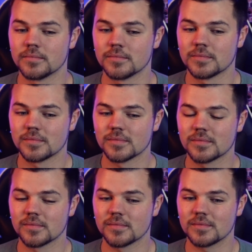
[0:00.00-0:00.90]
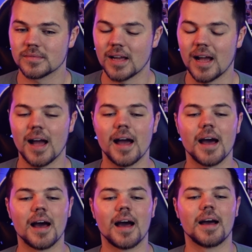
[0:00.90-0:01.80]
but then you come right back.
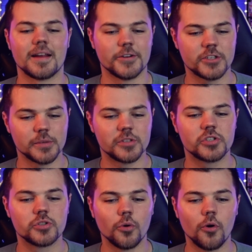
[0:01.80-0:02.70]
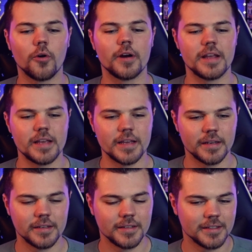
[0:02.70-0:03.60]
Ah, here's some story.
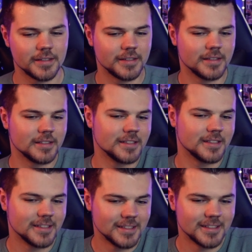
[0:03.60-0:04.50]
And beyond.